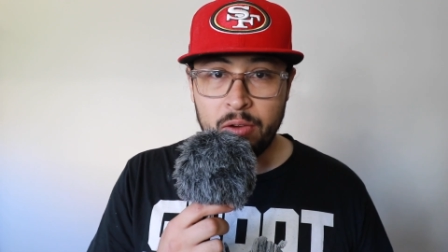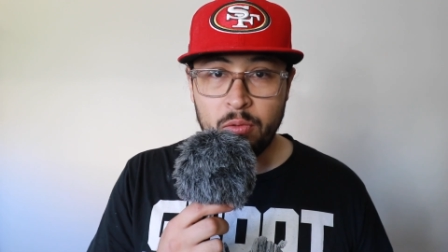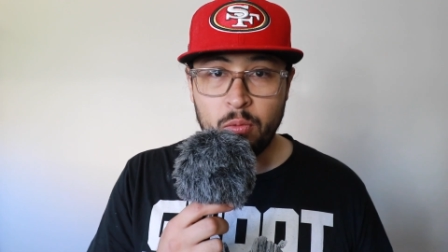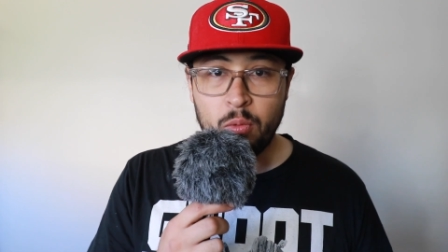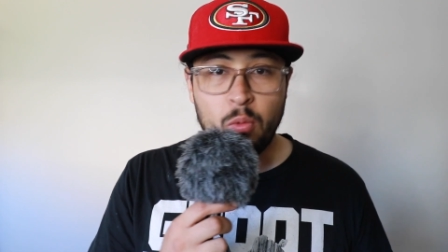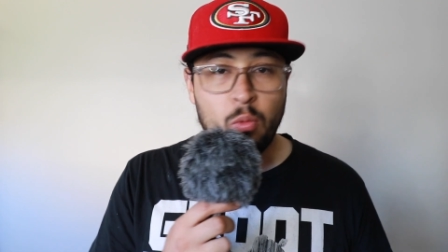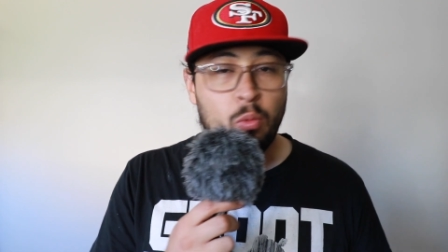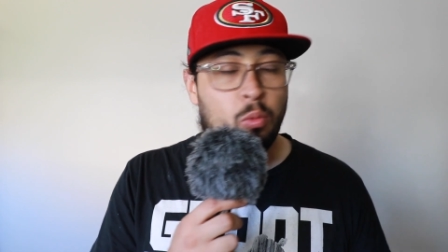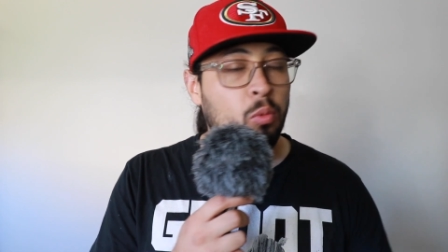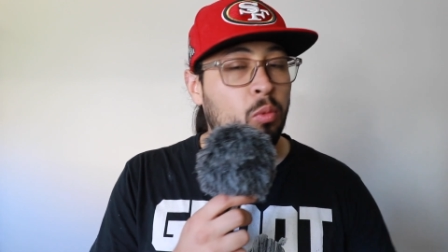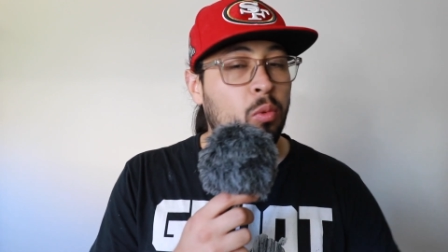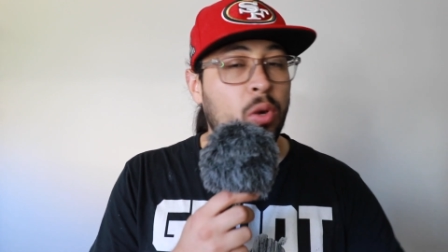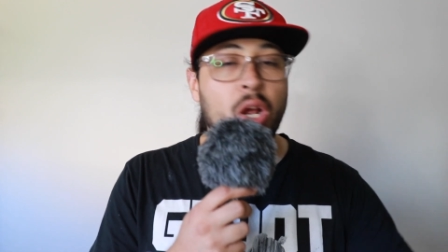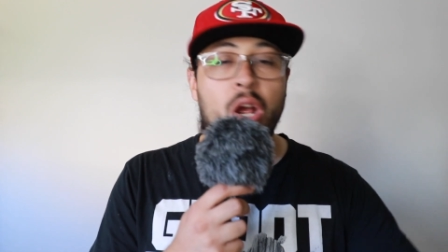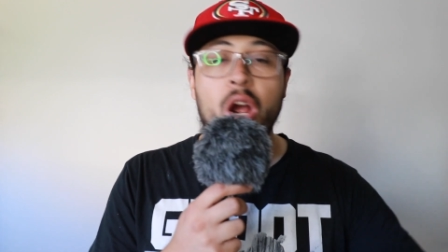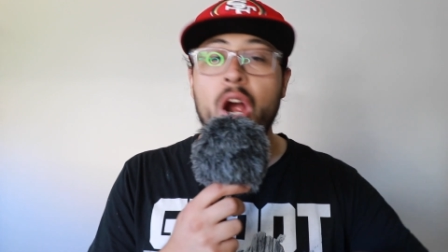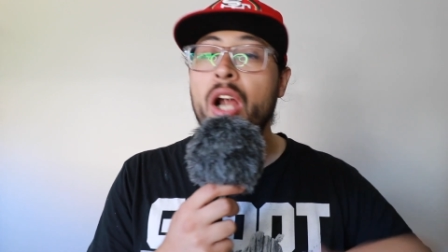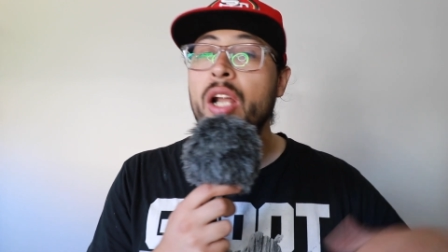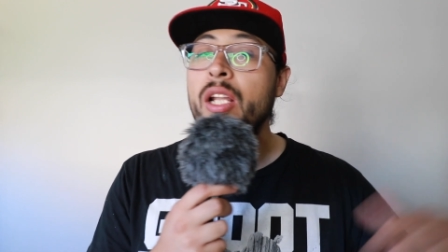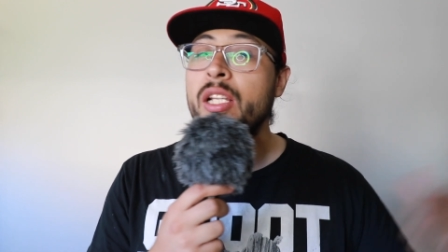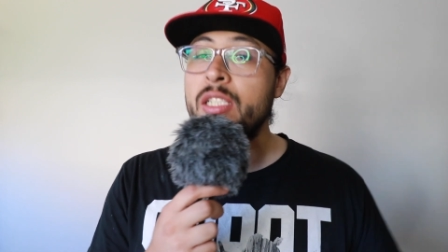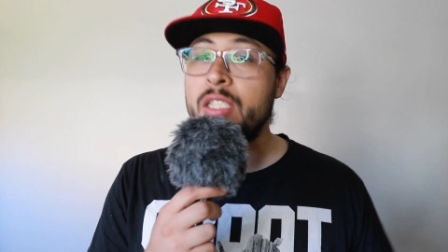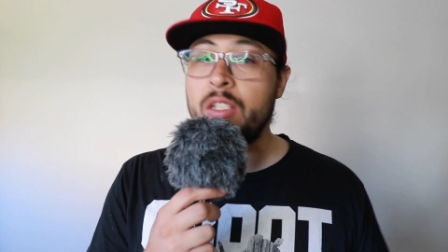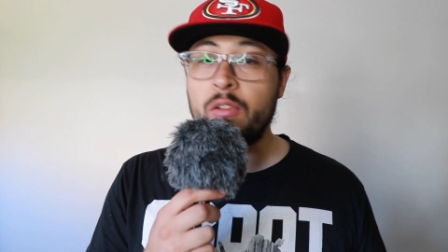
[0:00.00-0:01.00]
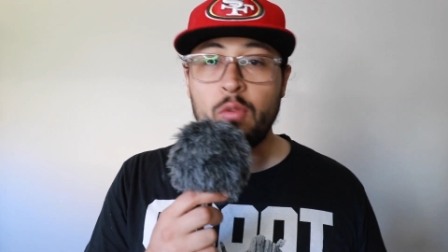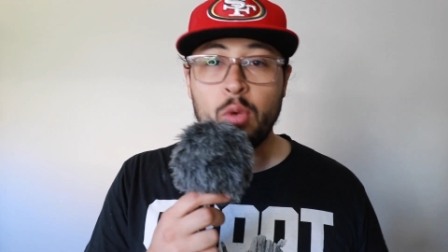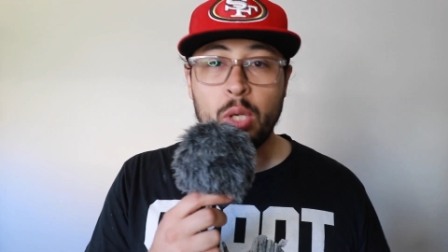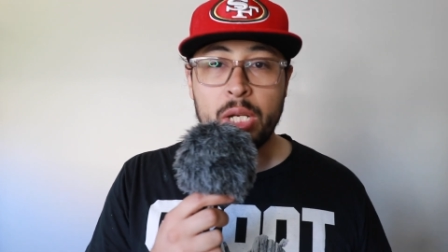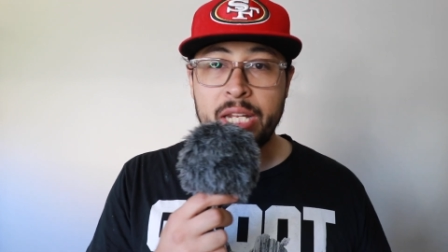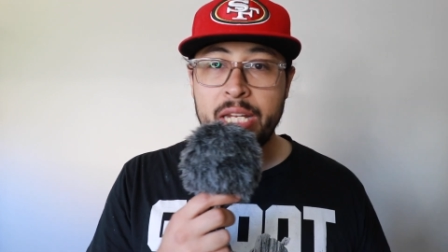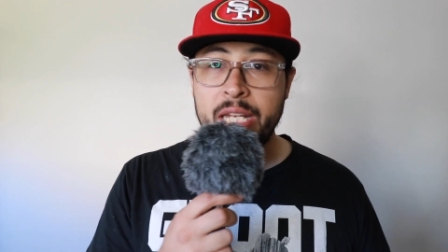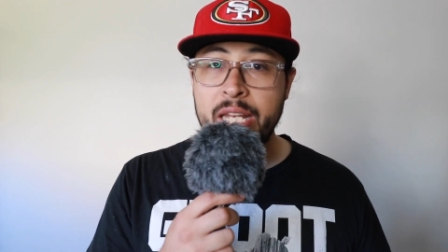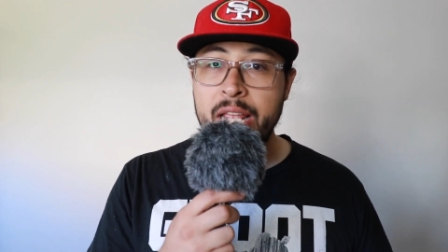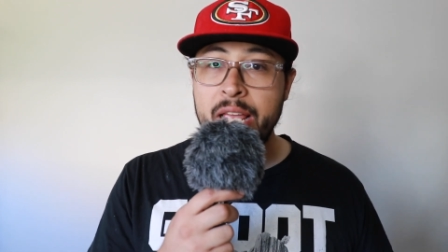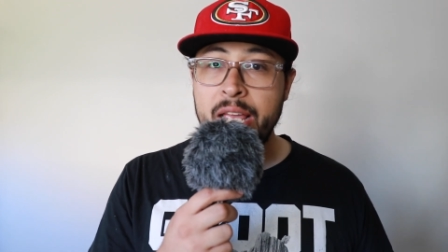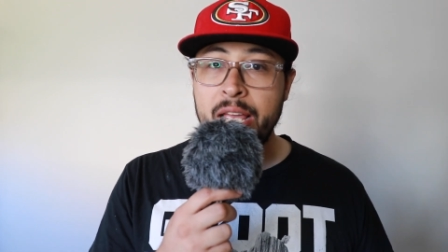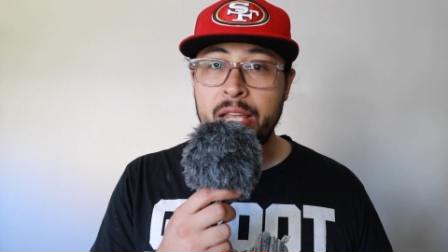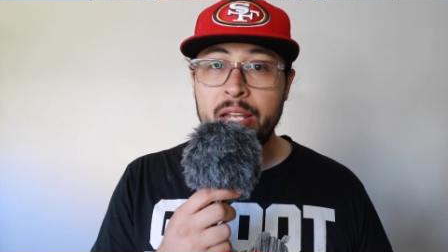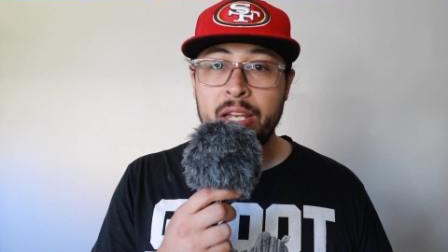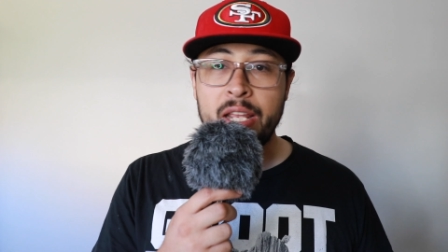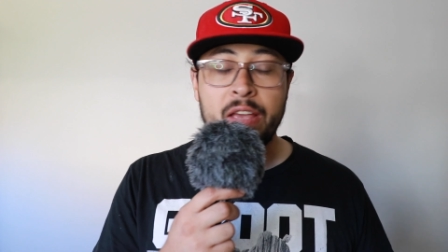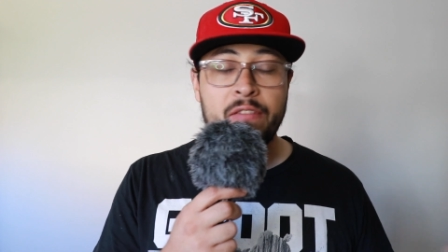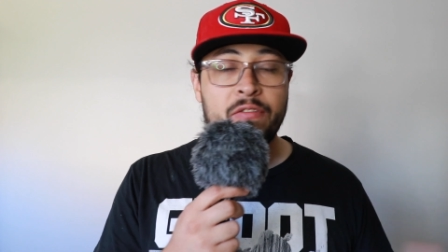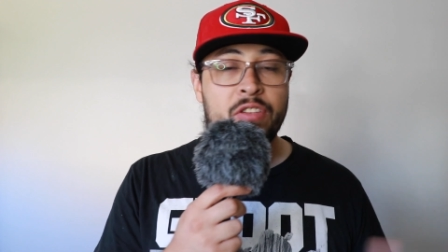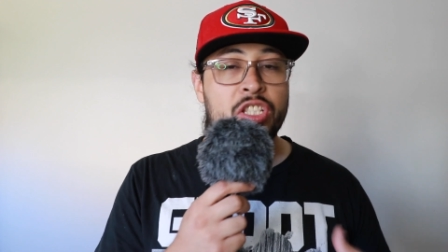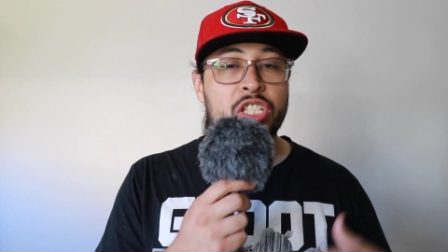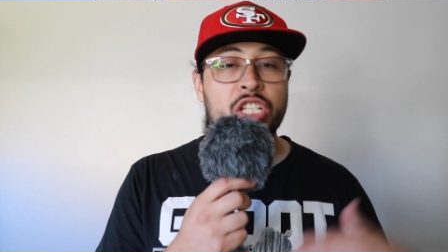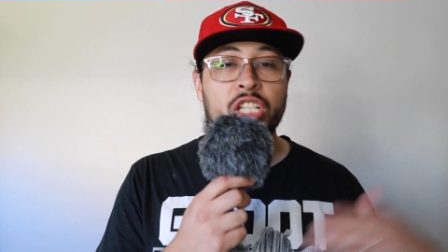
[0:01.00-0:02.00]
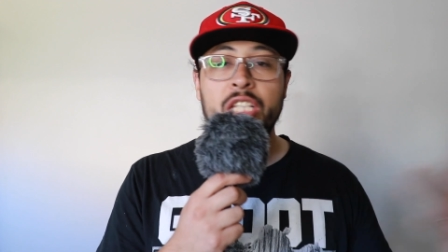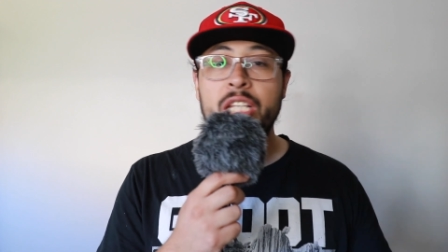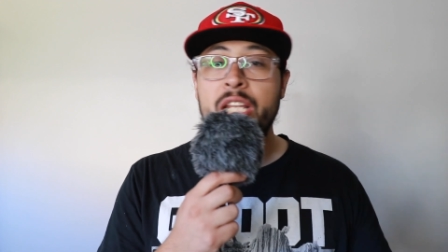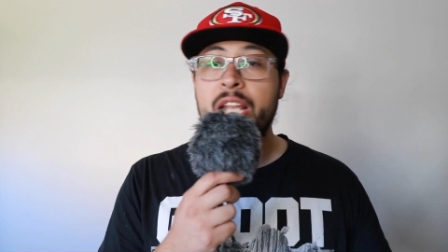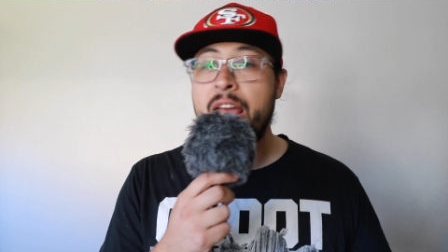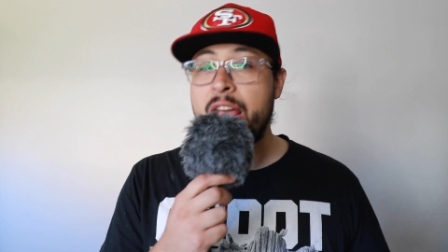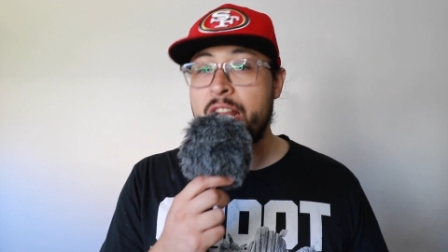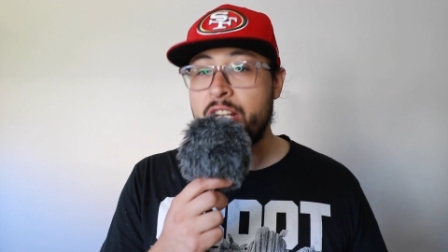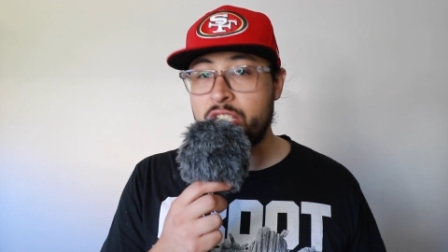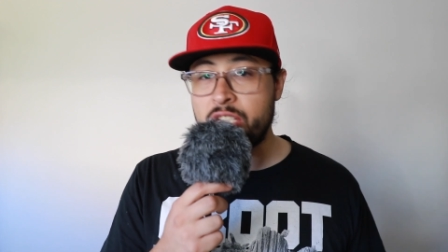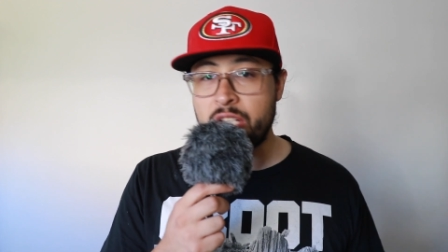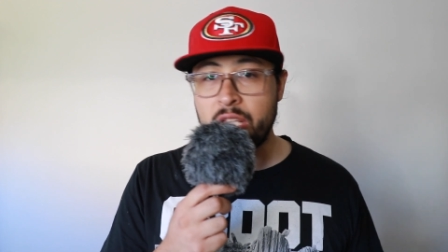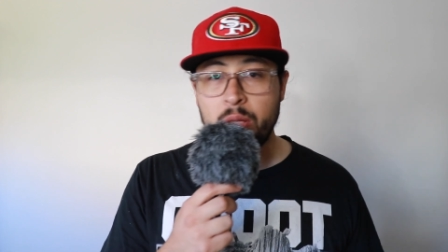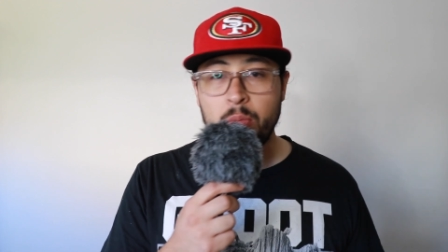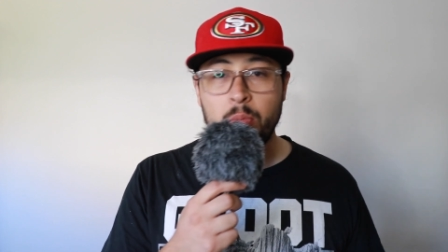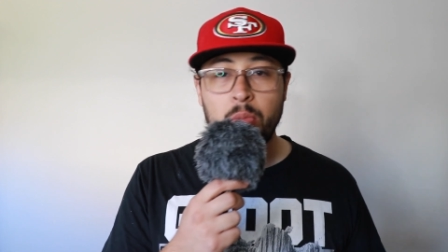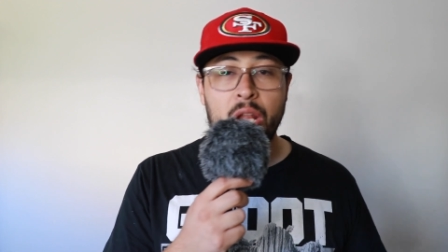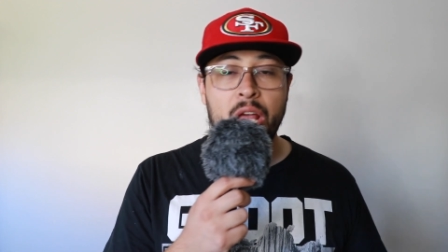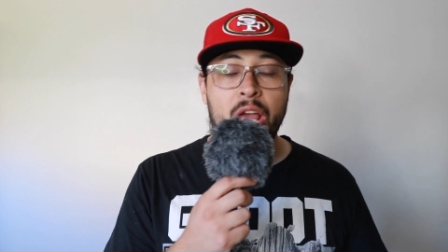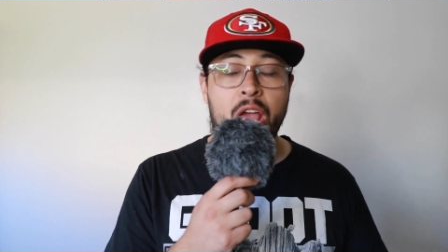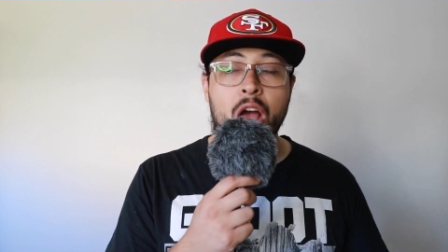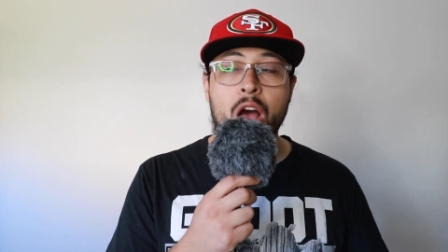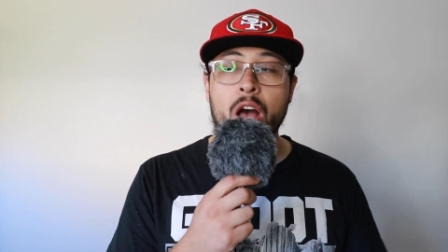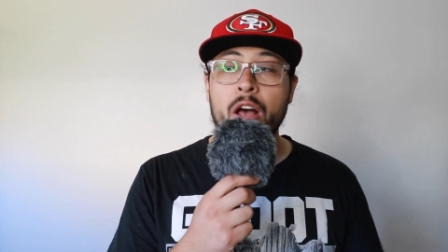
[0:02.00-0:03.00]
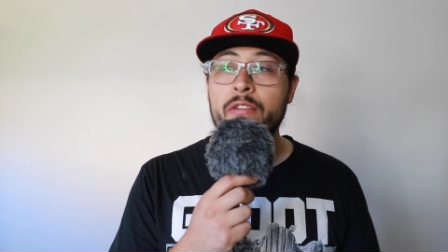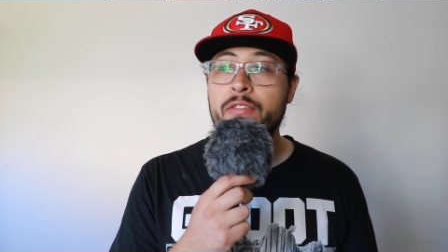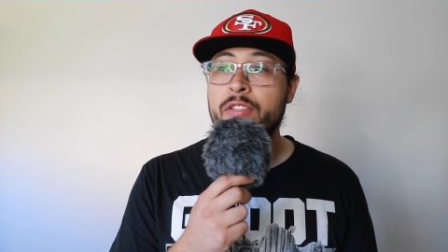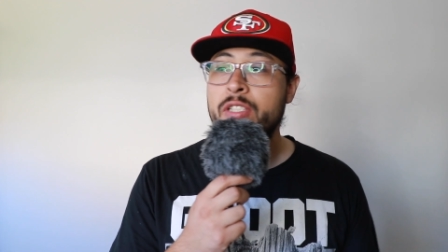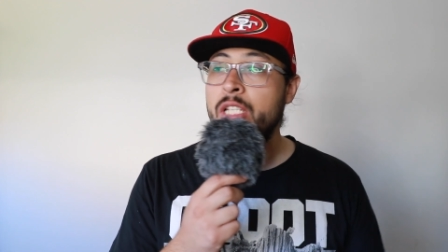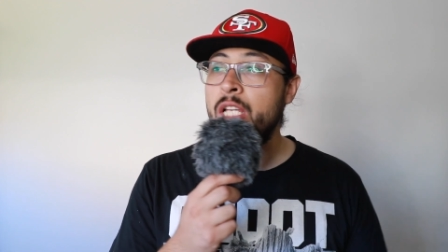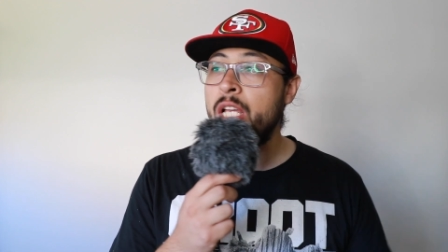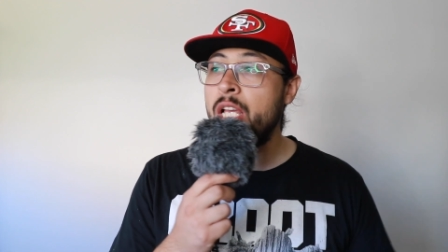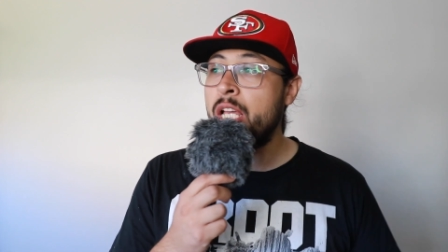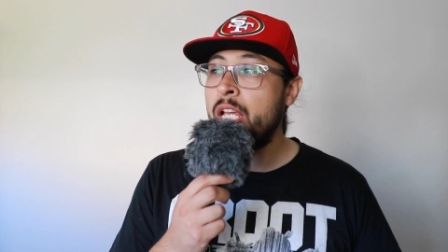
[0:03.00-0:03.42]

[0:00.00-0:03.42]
regardless of what he did. If he took the Niners to the playoffs,